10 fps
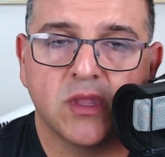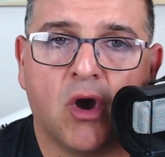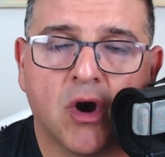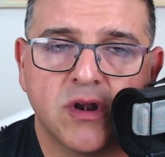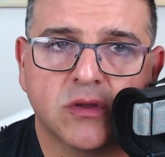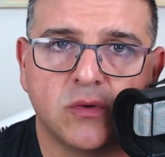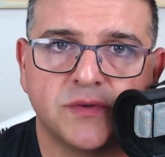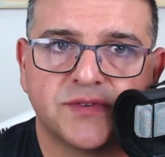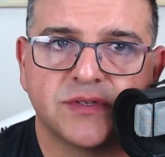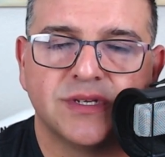
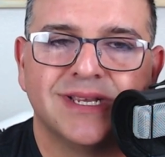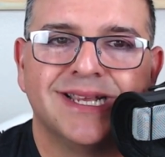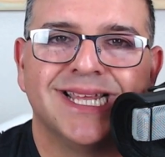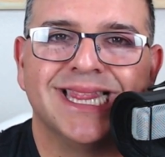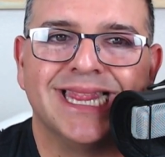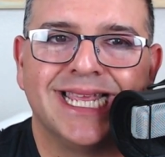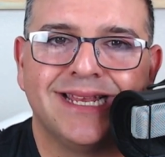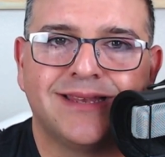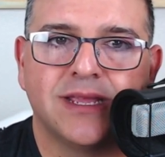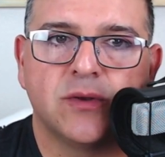articles,
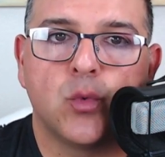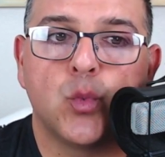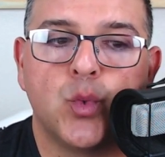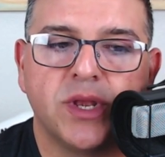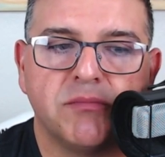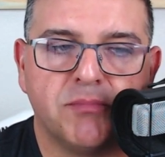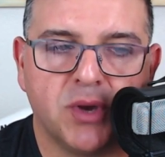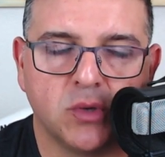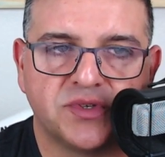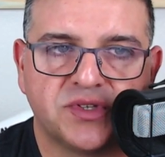LinkedIn written
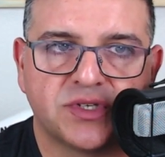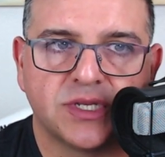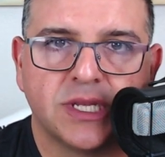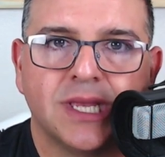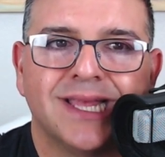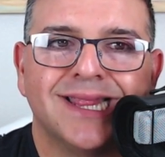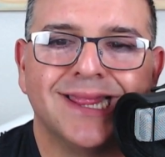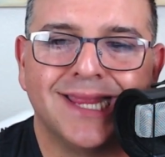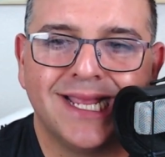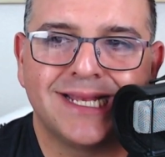posts,
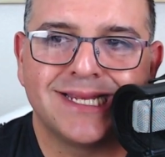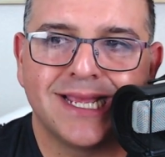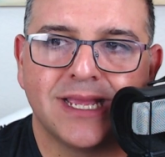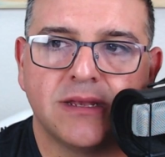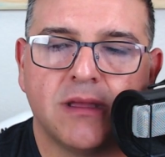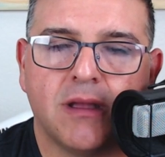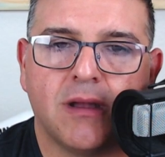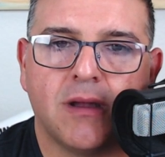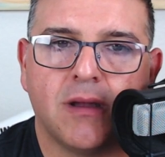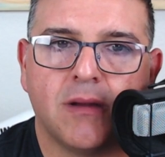LinkedIn
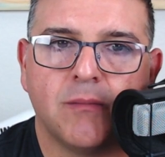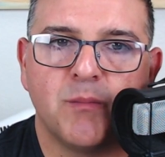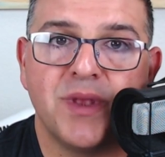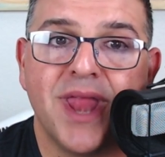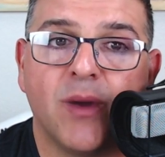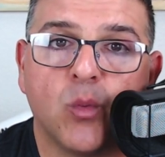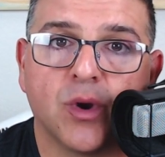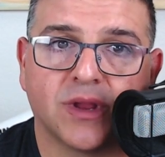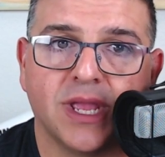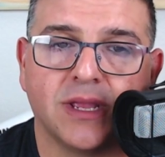um,
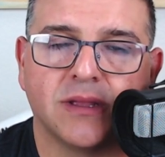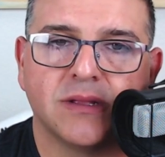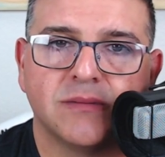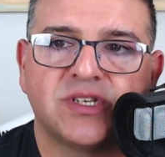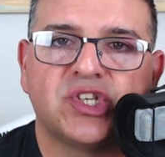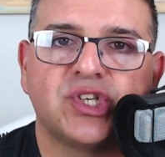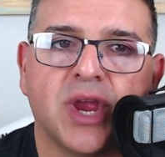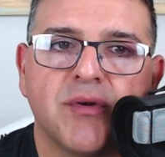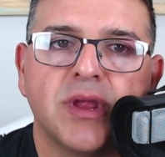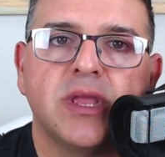networking,
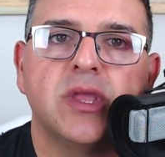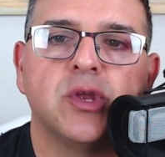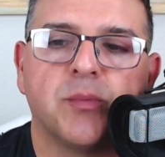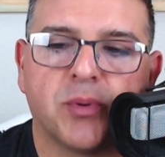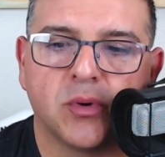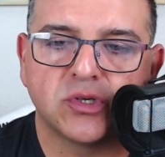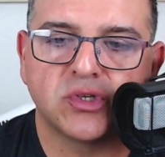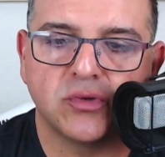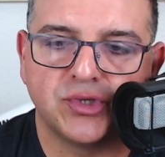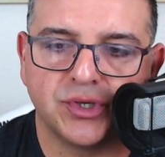sharing your
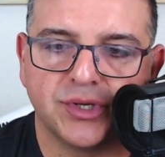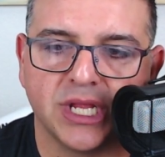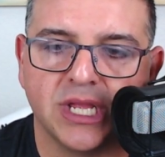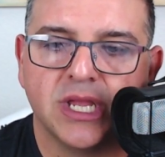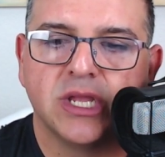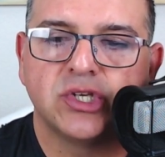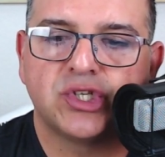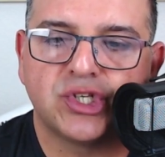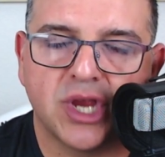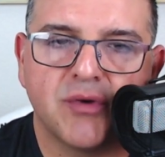personal journey,
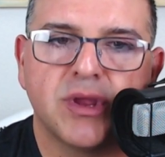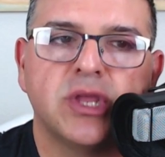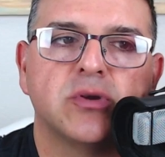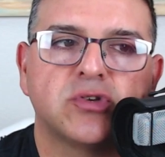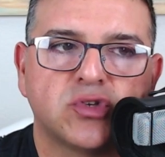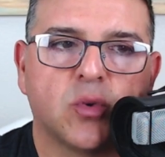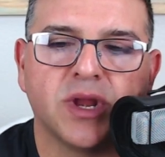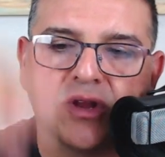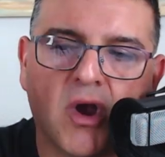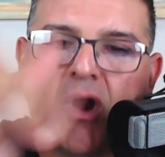sharing your
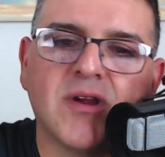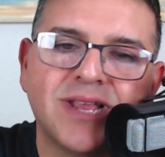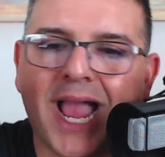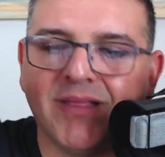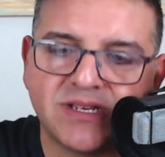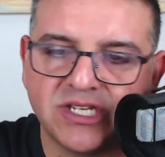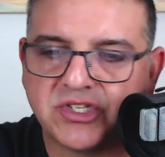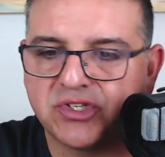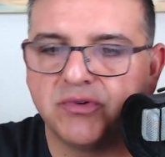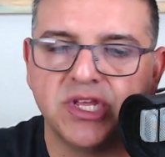story. Car Galaxy
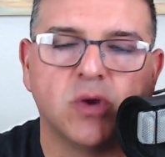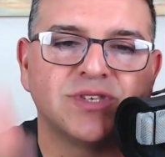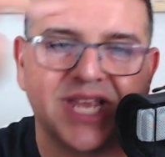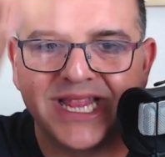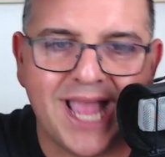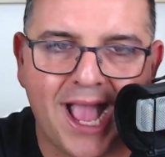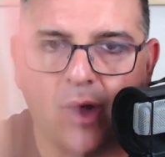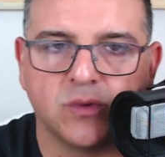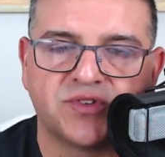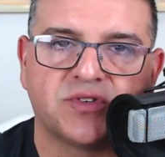Studios in the
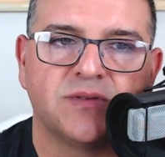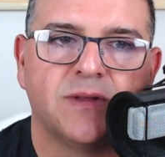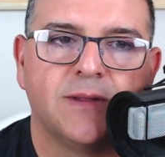house.